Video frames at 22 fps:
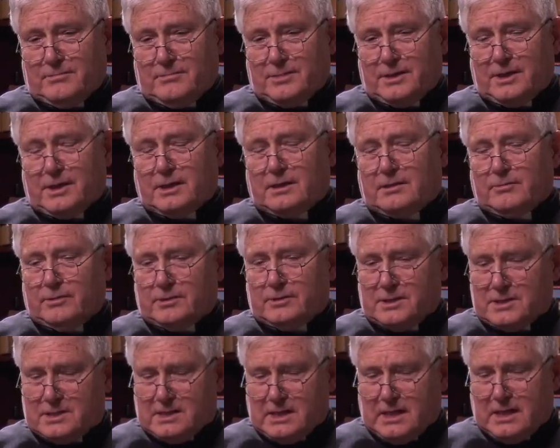begin to
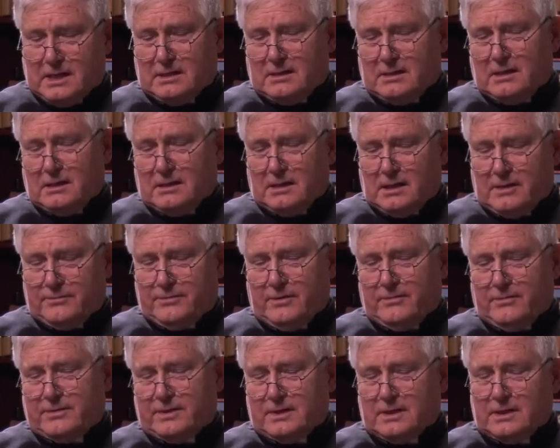understand enough
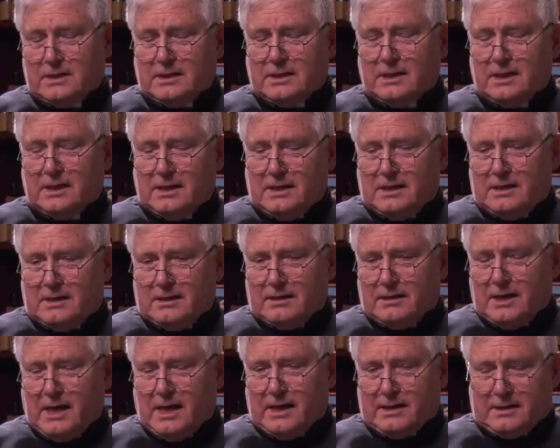of the
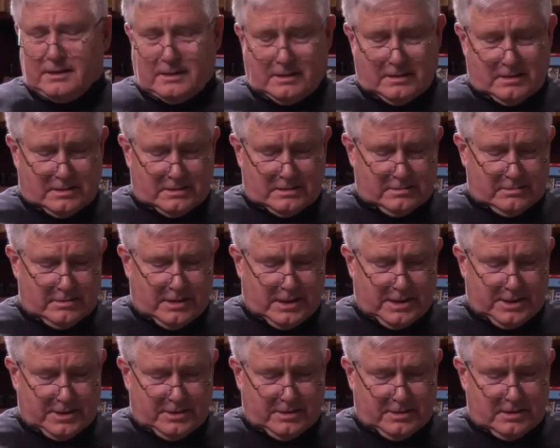Latin to
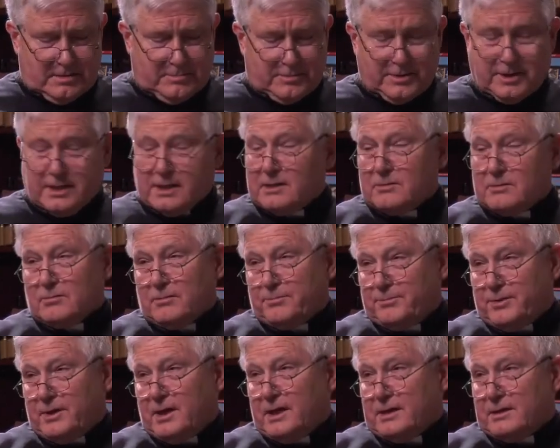actually begin to
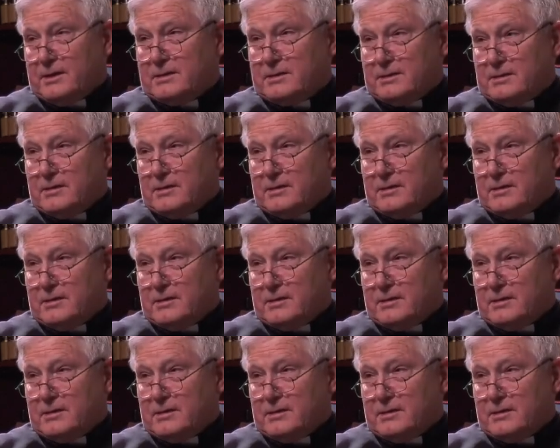apply it